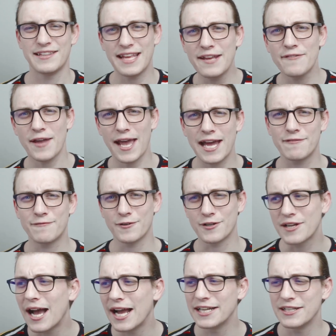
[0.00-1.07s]
they've had
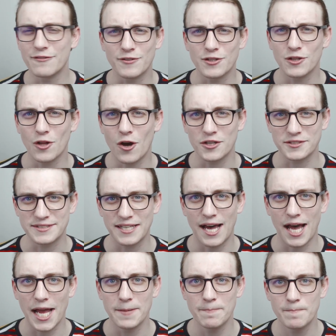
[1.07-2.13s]
for kind of a long
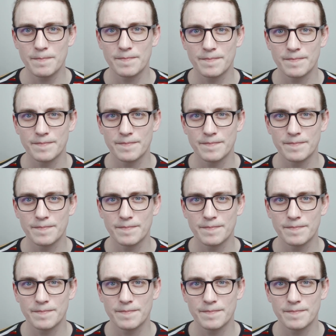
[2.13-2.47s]
time.